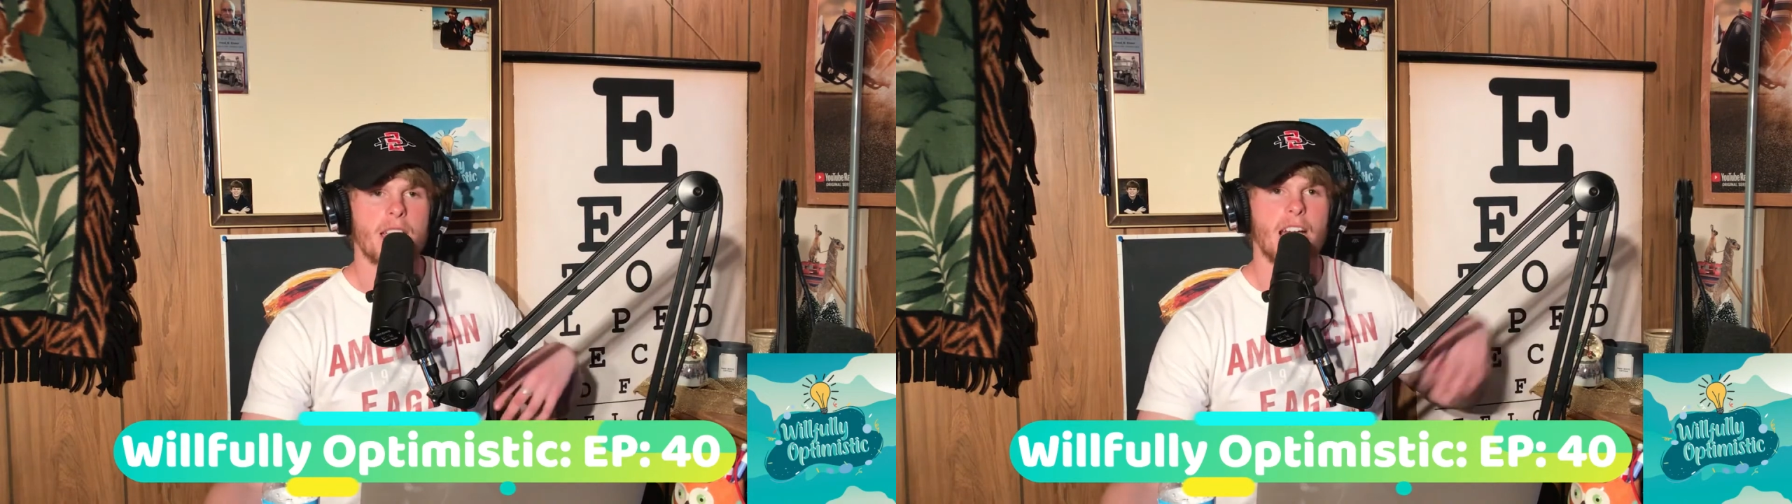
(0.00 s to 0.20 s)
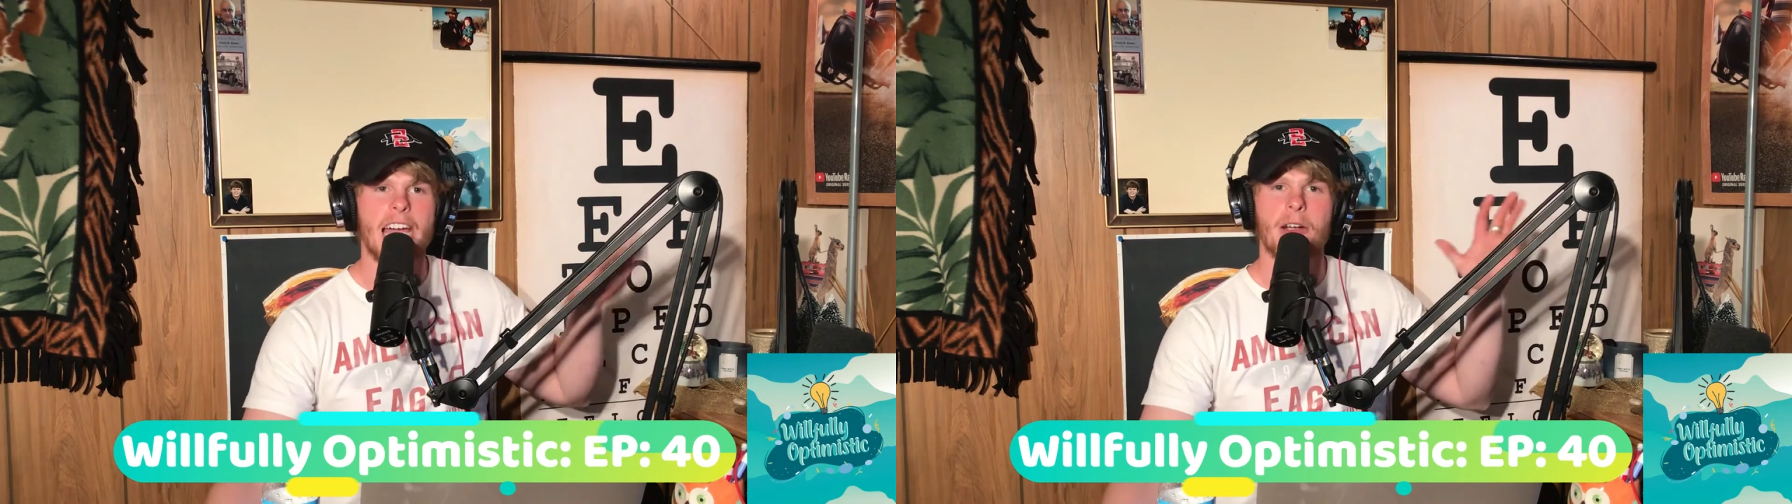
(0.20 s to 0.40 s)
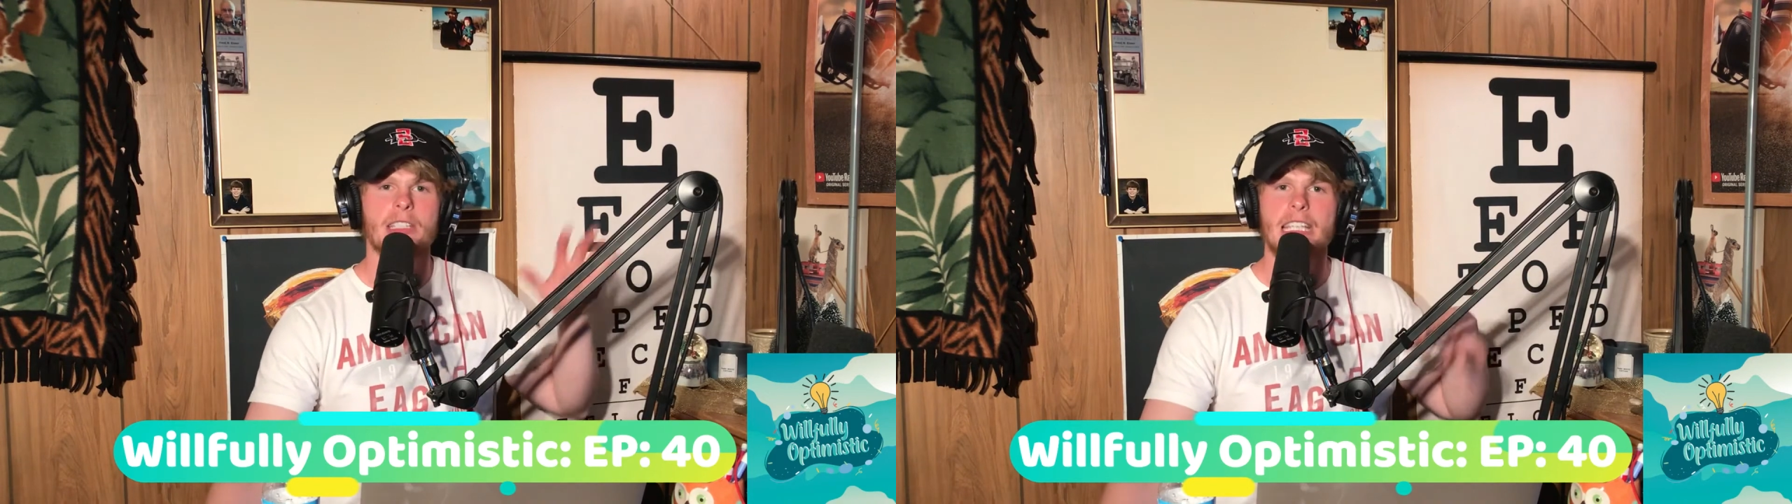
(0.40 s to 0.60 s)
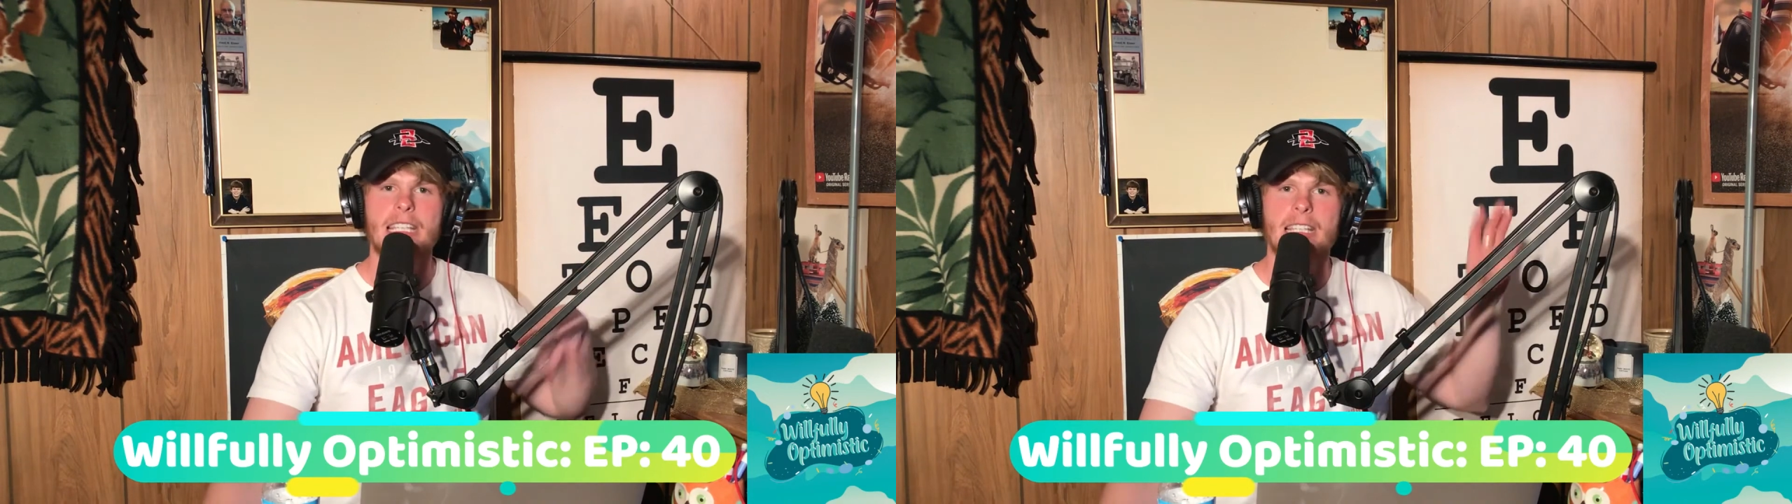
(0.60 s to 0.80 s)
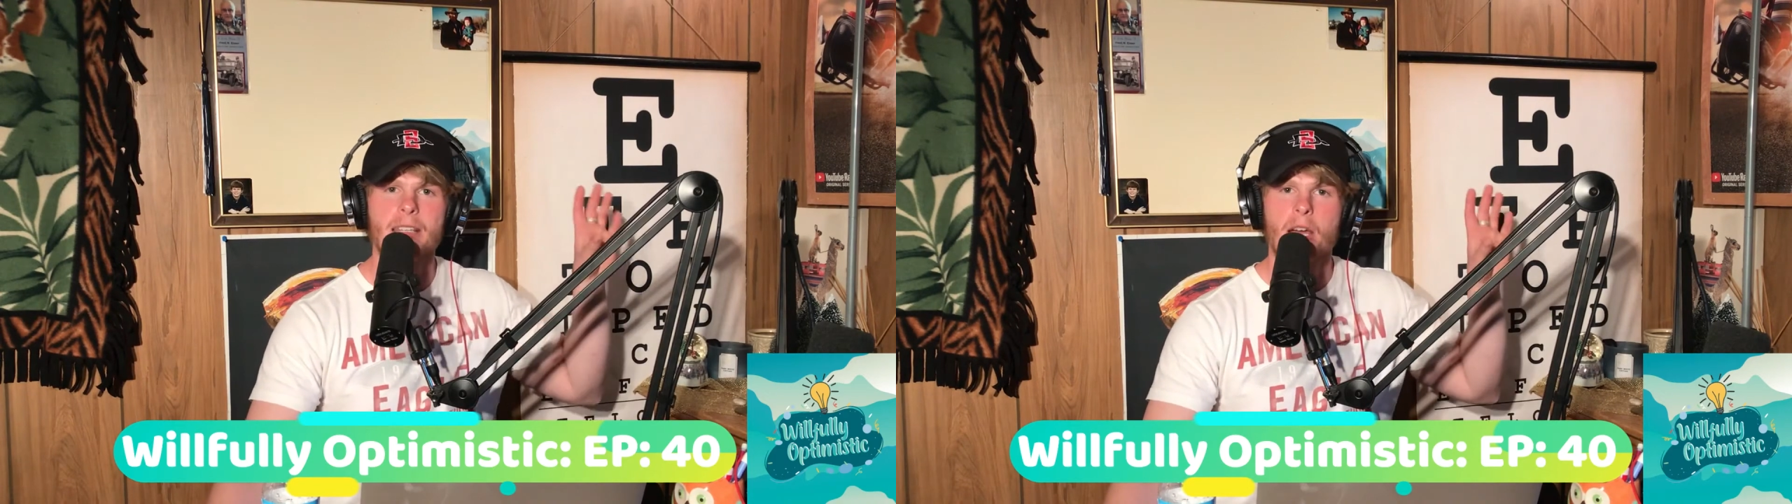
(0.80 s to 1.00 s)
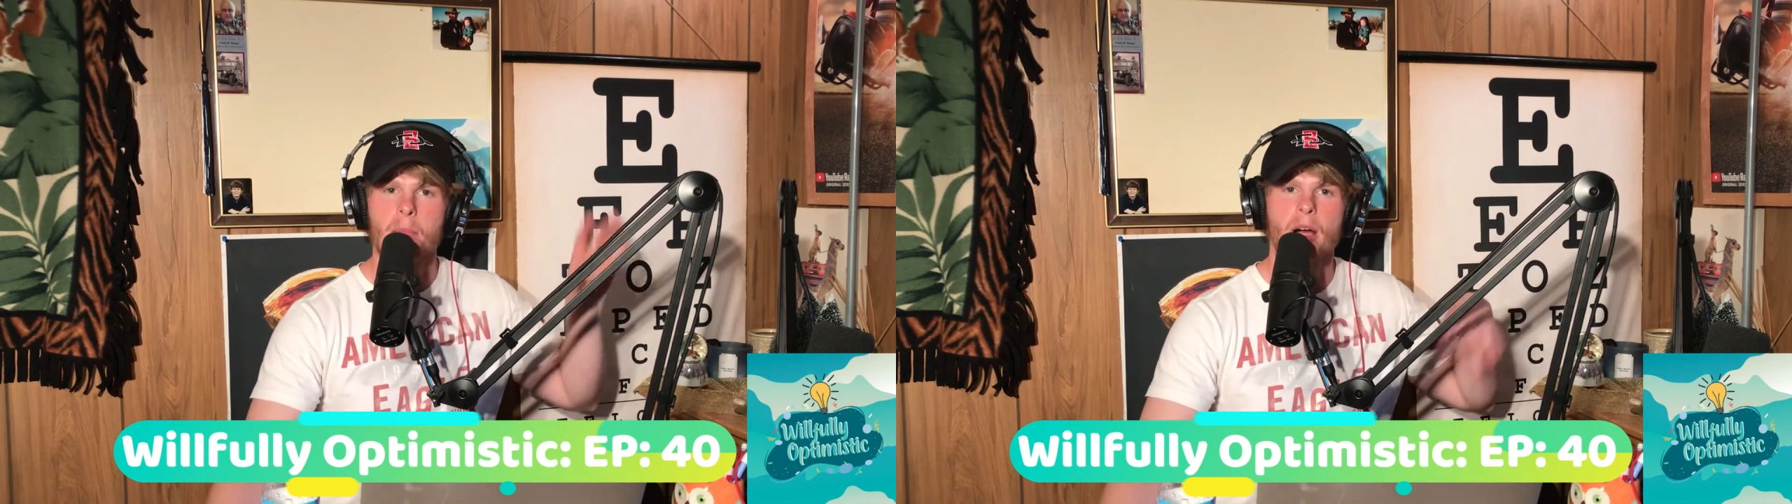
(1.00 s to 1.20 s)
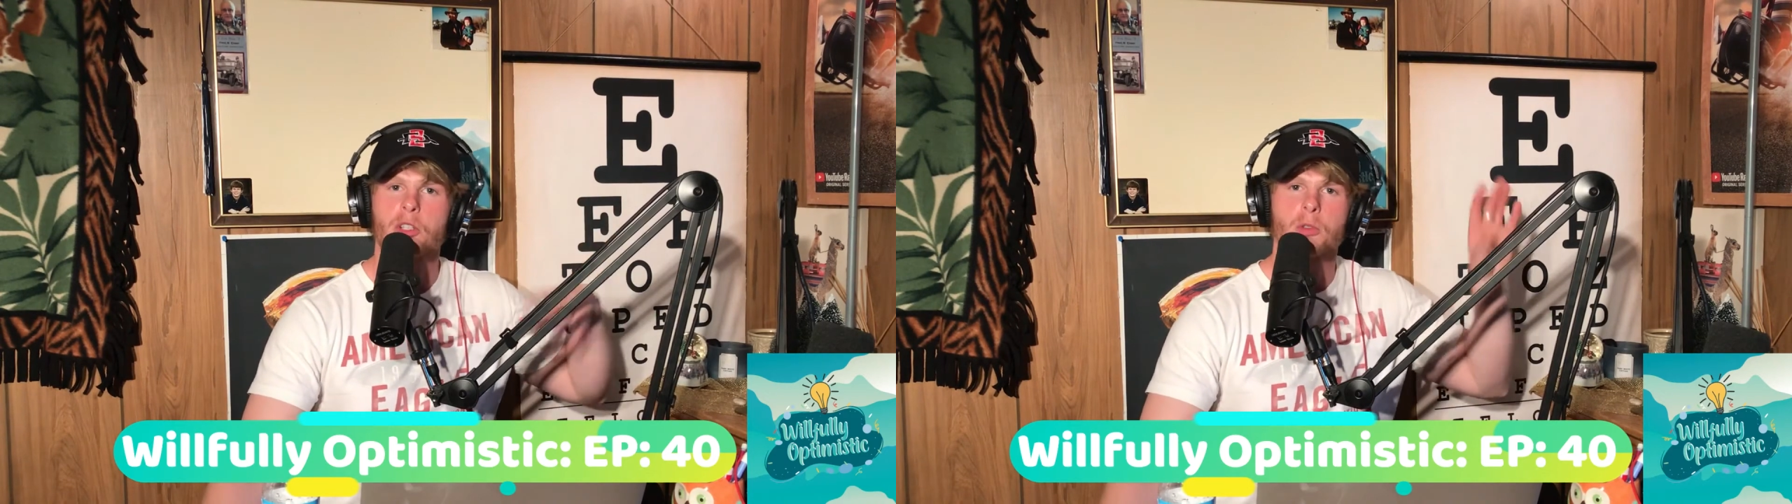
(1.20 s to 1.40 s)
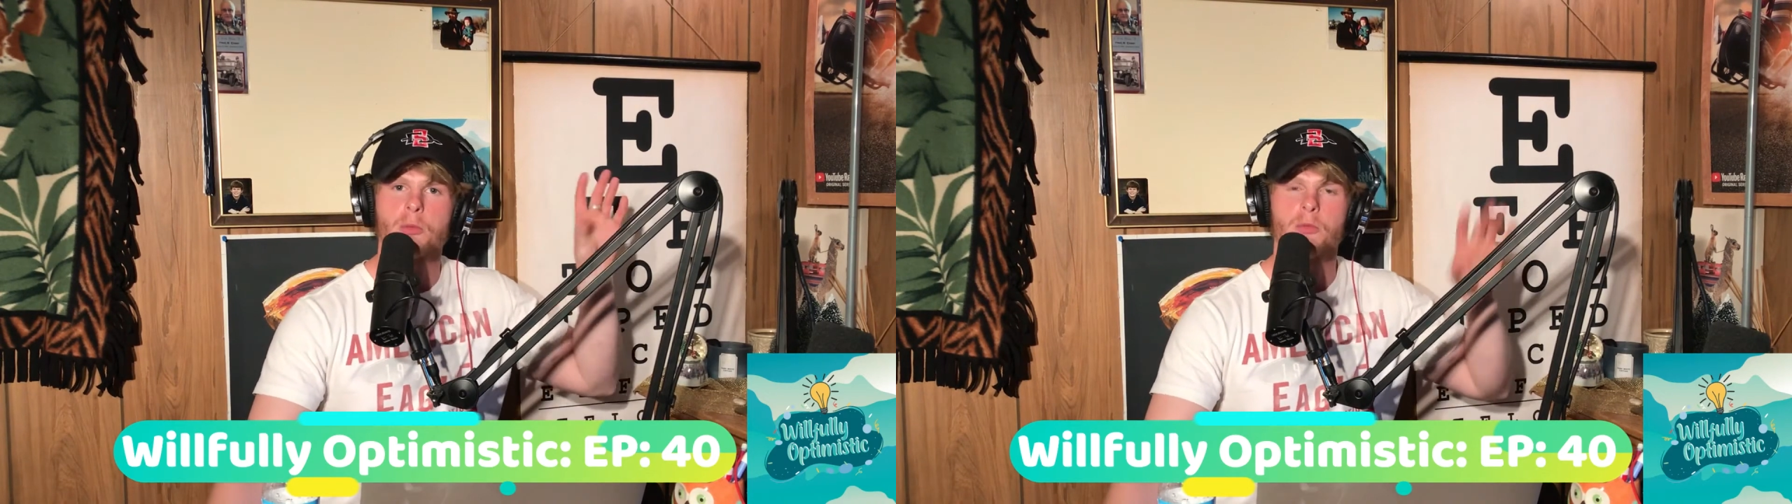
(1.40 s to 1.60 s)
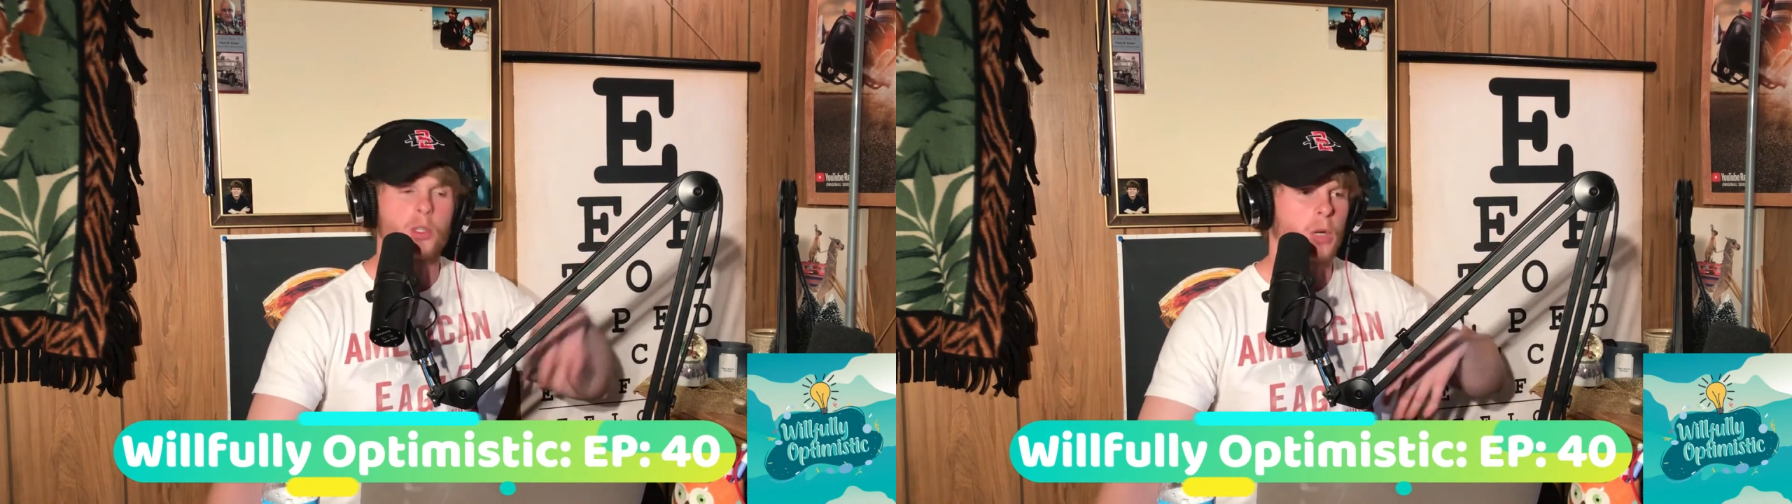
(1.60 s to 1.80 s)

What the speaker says: tigers eating mushrooms